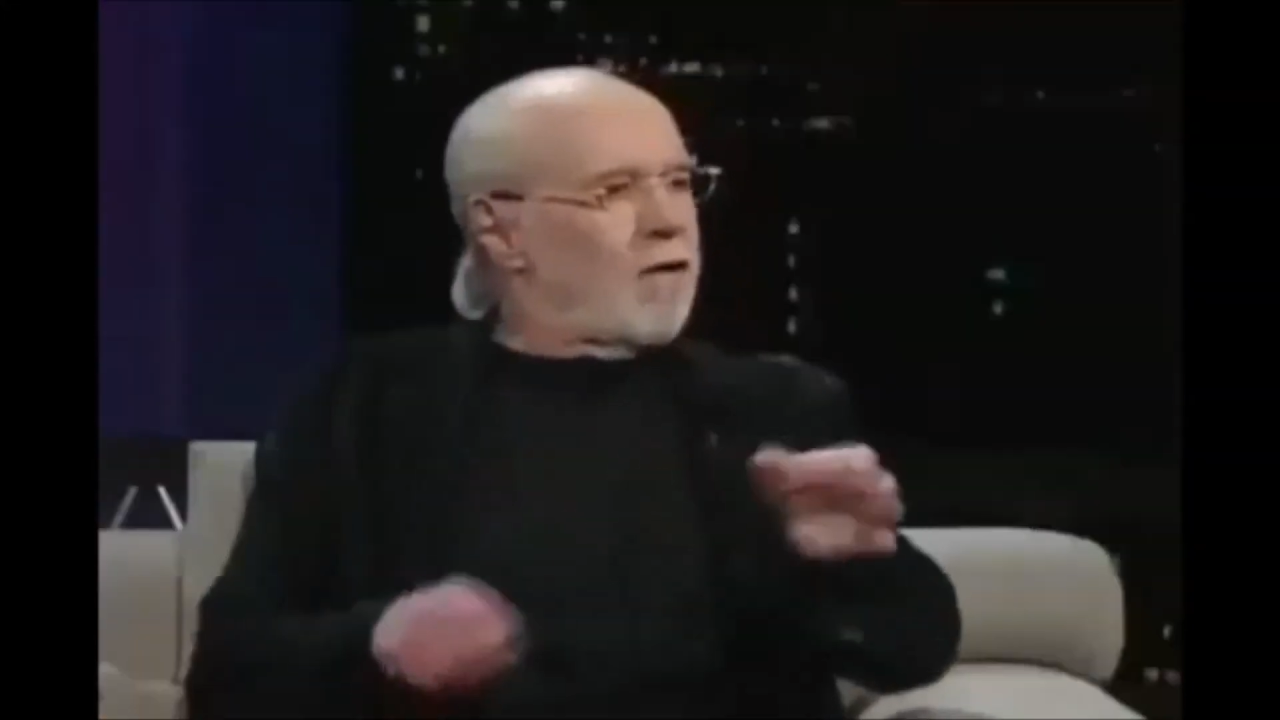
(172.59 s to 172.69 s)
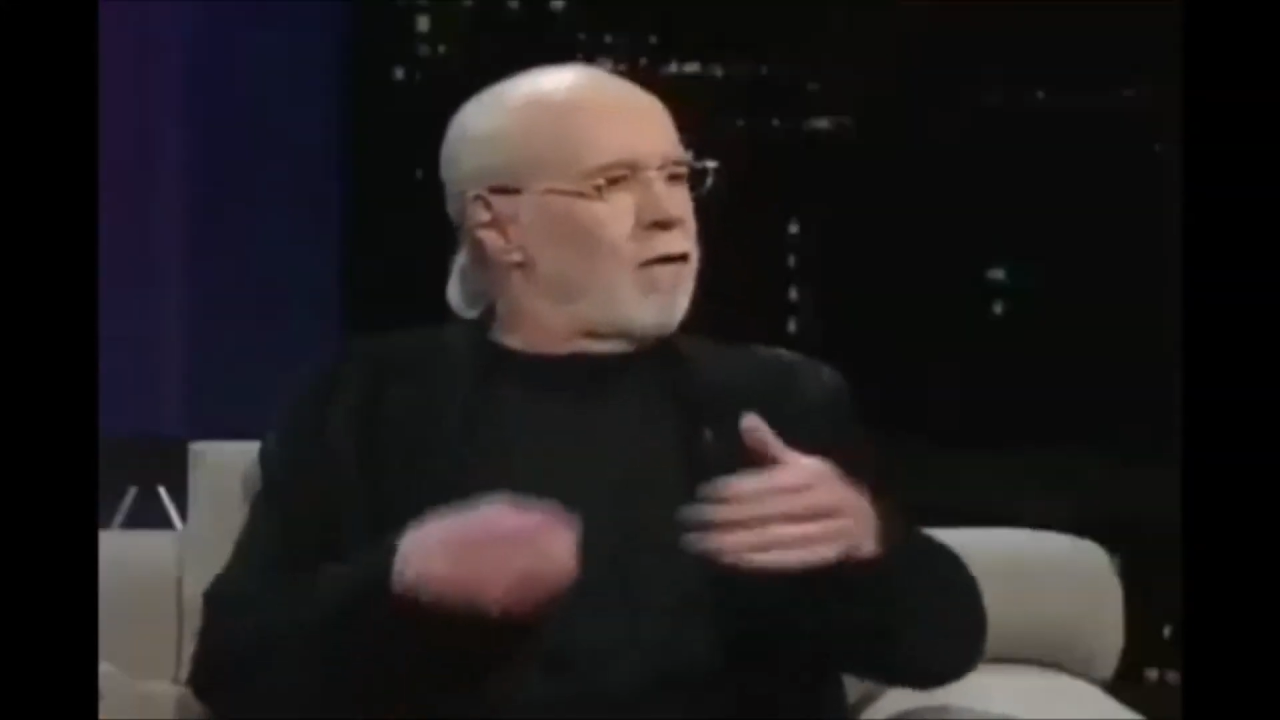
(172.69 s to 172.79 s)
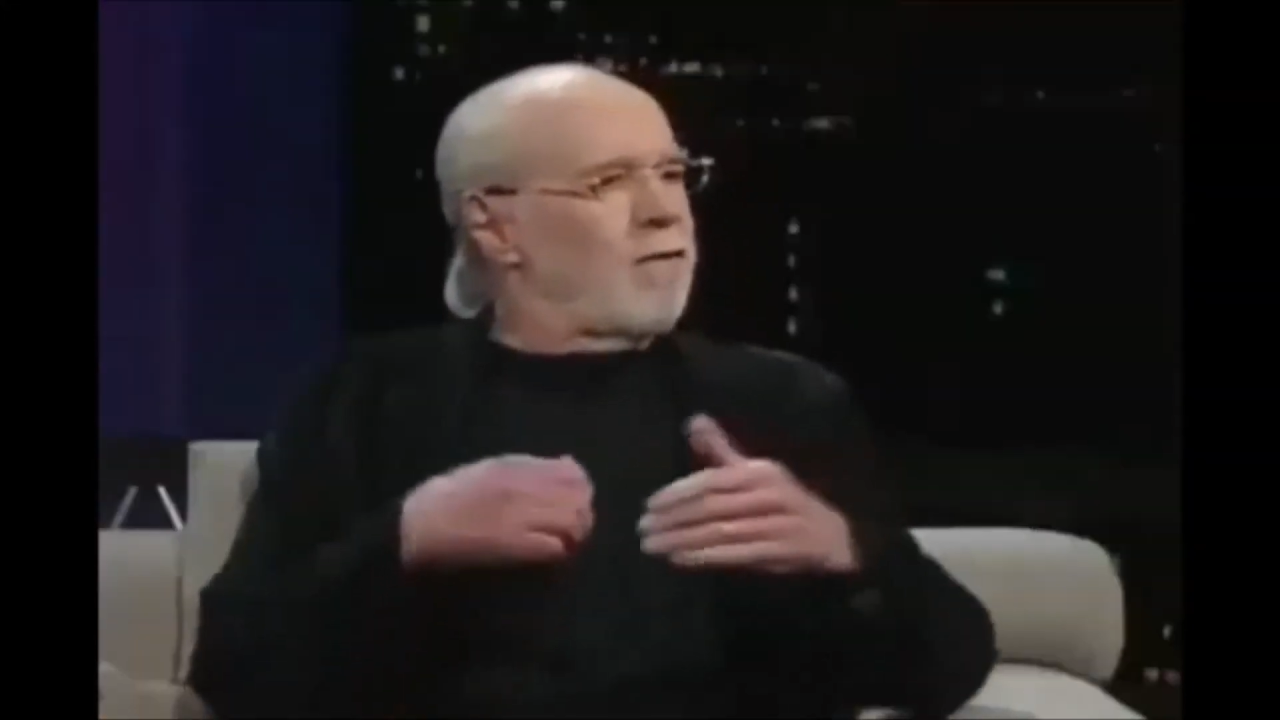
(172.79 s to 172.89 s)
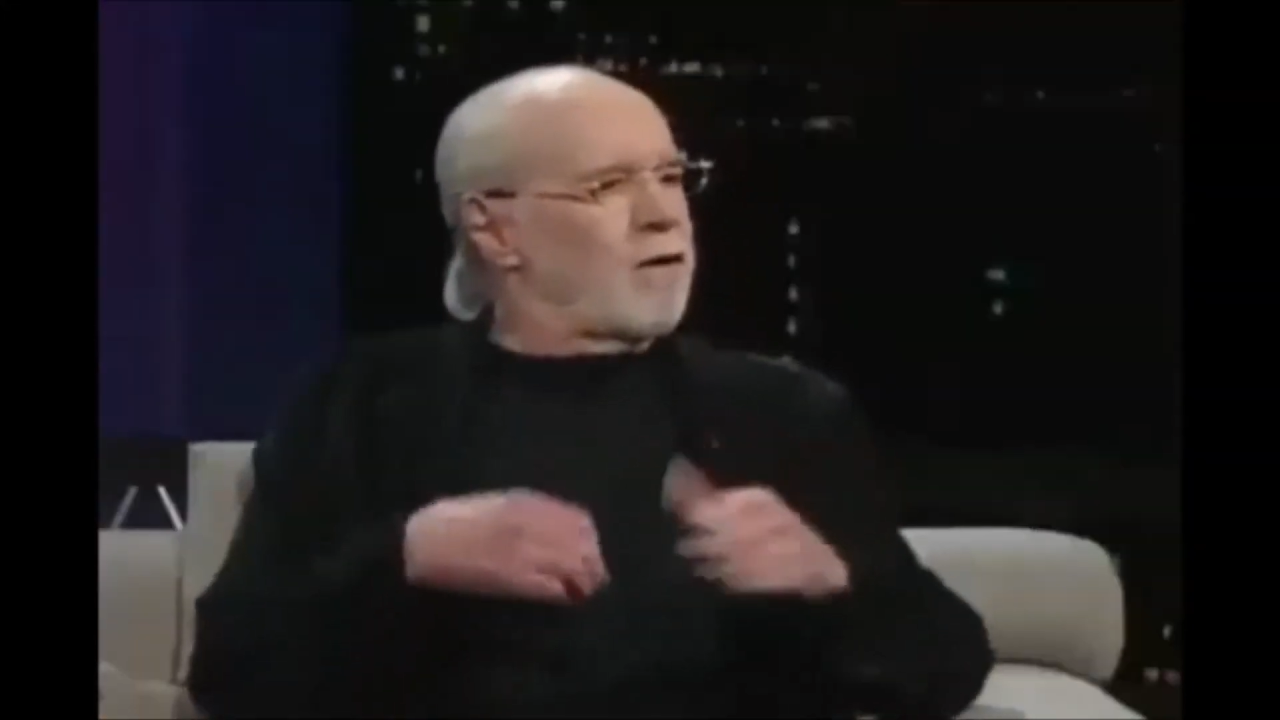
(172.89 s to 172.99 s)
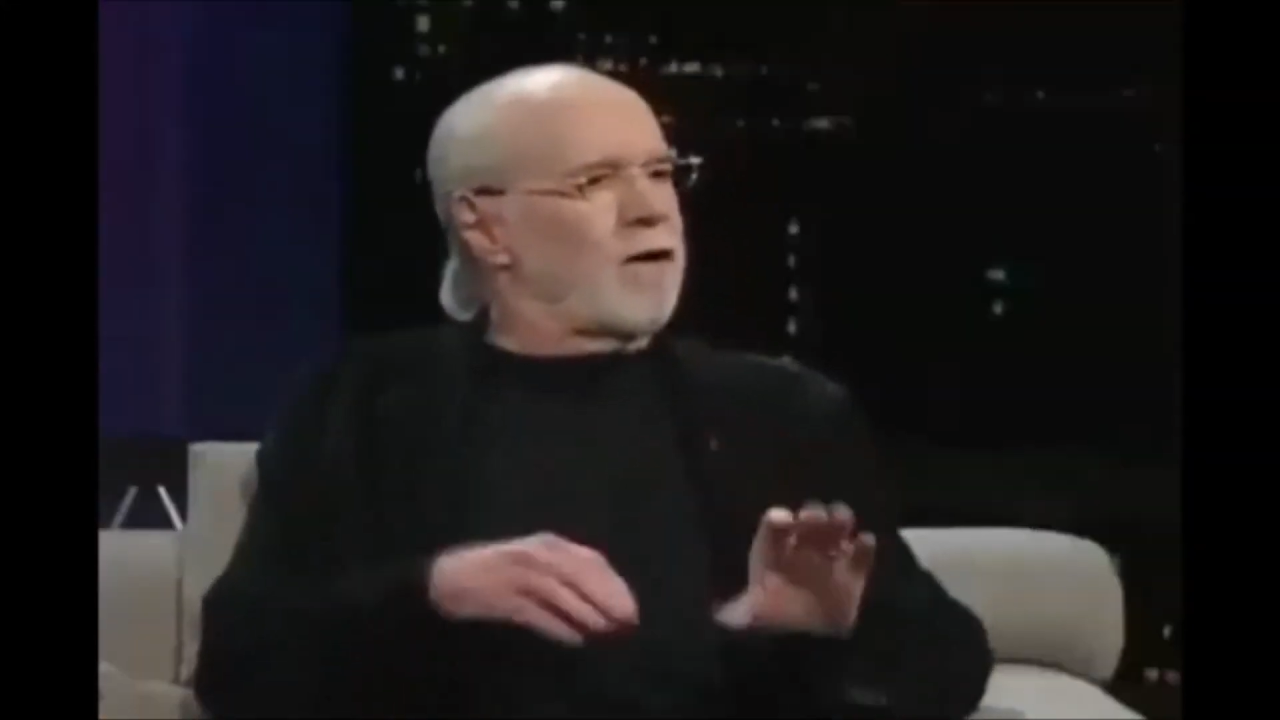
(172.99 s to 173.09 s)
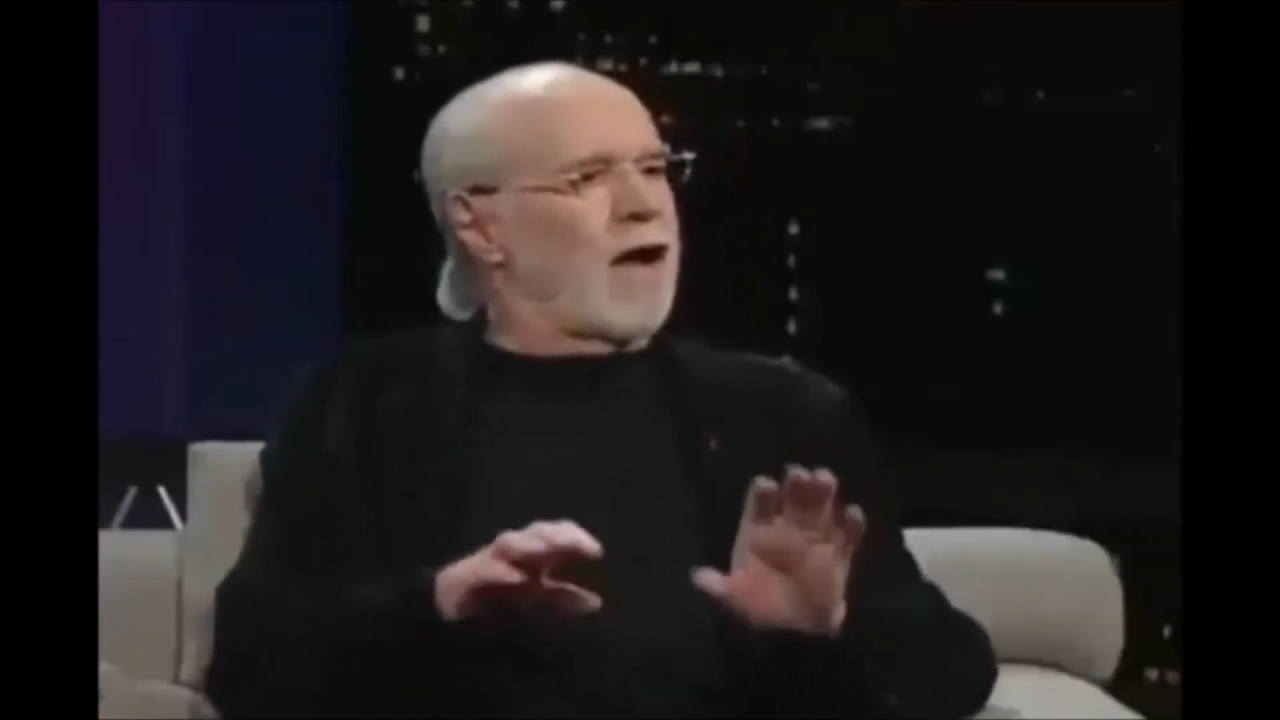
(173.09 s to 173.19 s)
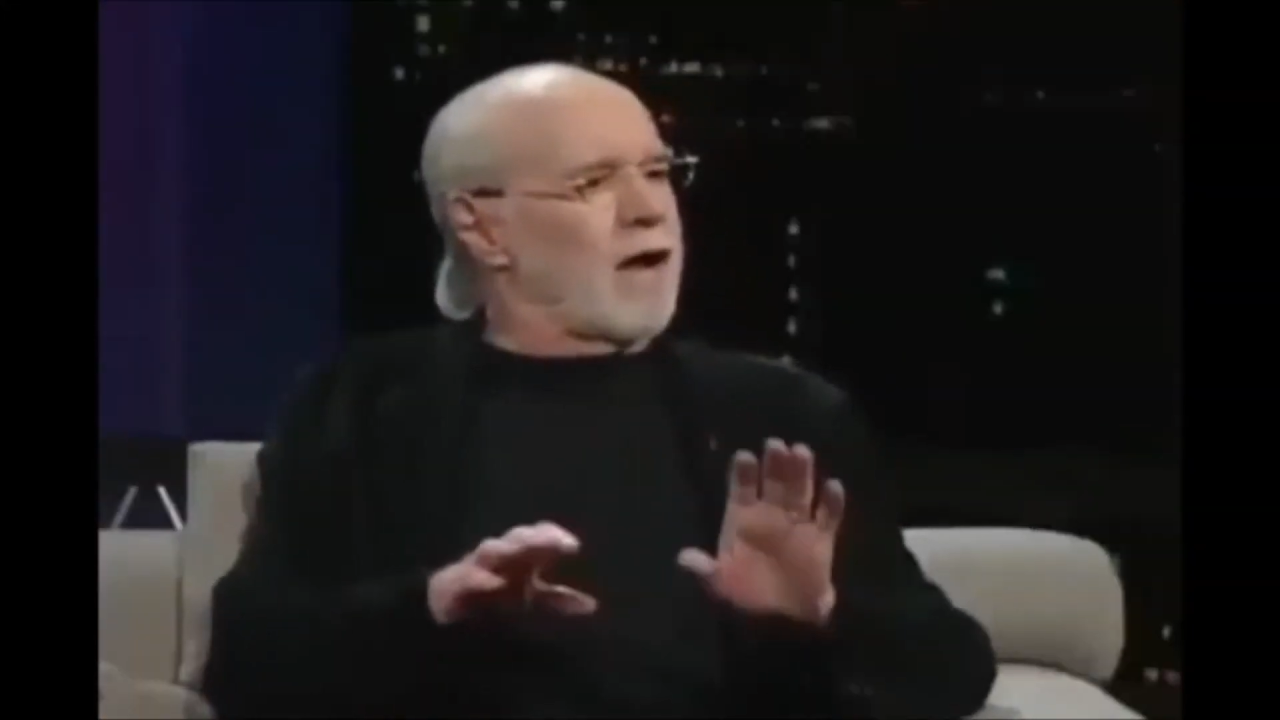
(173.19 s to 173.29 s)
I don't even.